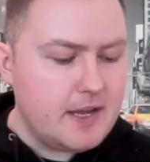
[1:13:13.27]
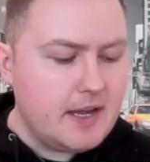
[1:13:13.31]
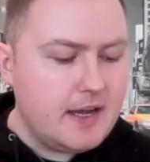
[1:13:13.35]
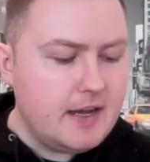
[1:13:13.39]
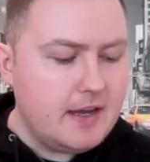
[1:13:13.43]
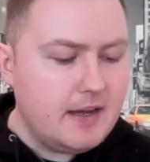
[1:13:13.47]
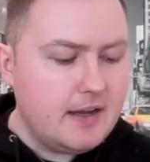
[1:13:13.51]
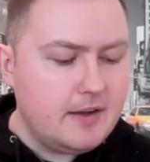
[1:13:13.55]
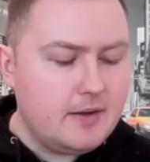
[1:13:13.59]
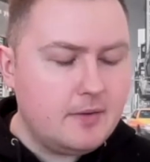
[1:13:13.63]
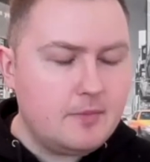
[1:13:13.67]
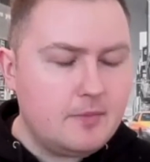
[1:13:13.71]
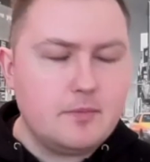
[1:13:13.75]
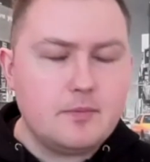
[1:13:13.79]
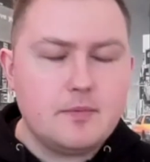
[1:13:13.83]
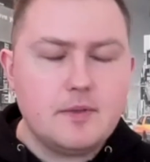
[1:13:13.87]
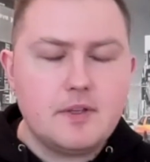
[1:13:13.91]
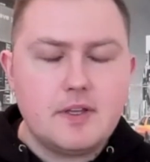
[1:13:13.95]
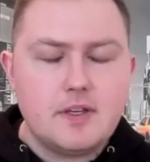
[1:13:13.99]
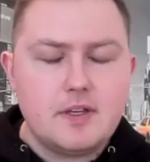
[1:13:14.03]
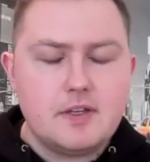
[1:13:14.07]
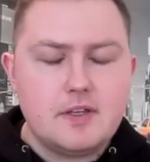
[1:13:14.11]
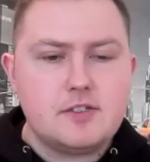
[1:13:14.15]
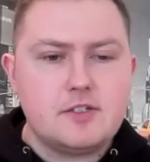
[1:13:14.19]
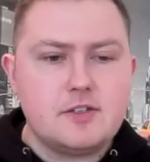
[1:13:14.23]
So
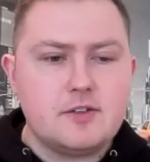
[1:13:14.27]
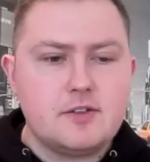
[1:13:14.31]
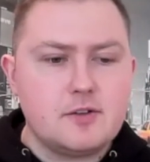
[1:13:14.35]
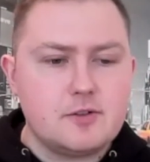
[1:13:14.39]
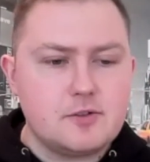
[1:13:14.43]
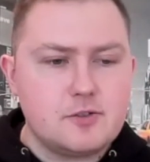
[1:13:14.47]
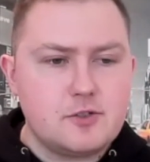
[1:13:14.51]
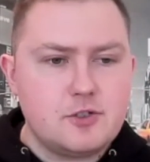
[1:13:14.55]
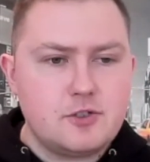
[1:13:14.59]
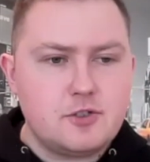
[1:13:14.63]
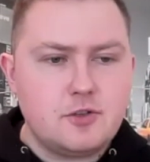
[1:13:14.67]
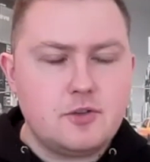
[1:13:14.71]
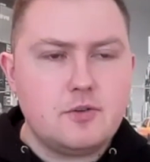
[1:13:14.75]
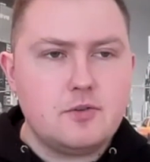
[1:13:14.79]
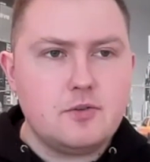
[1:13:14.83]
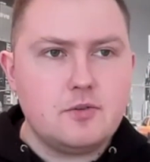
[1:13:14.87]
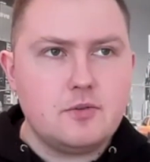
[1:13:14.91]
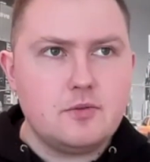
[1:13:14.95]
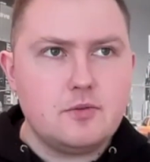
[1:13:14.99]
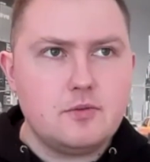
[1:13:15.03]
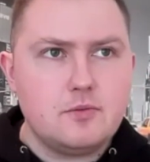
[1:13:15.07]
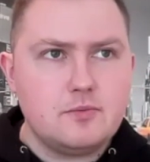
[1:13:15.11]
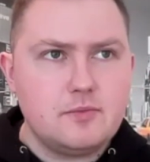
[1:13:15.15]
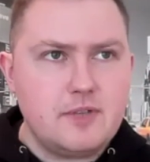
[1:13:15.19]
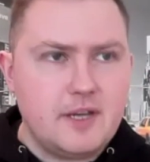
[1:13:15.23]
we've got two.